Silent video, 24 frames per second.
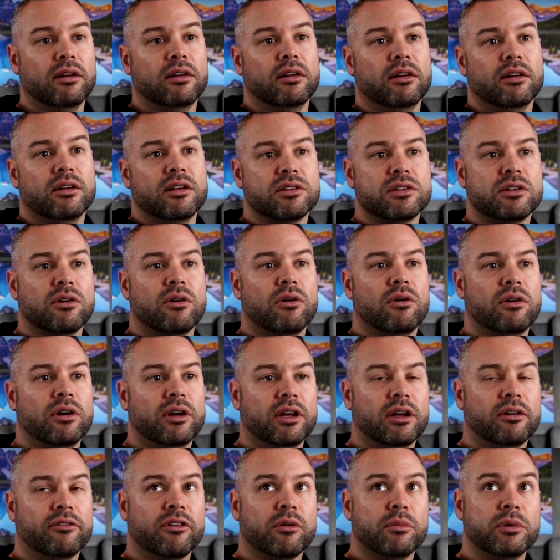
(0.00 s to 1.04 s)
So
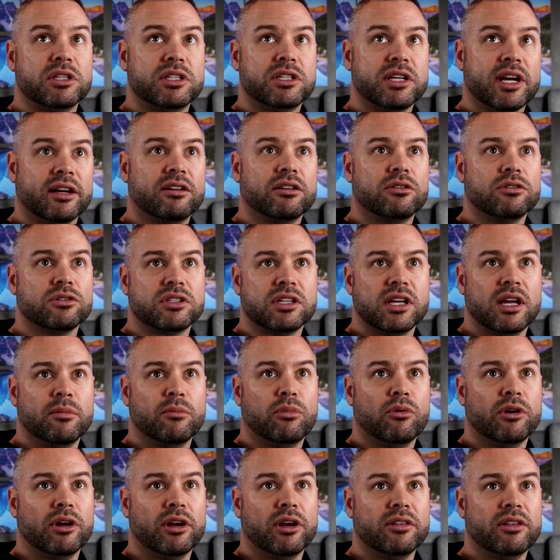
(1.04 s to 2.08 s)
from a technical
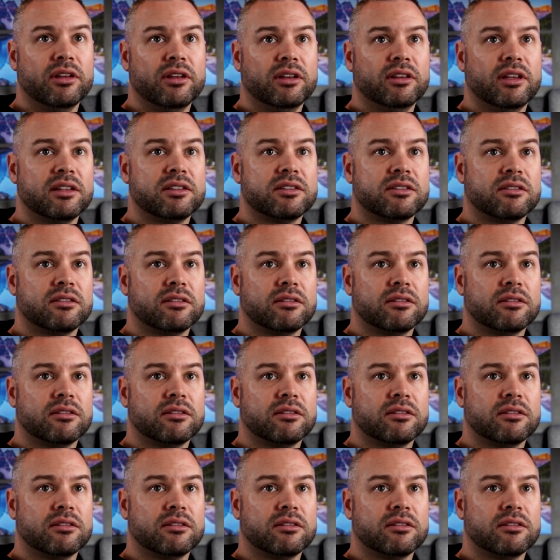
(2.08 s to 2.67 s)
standpoint, I think that's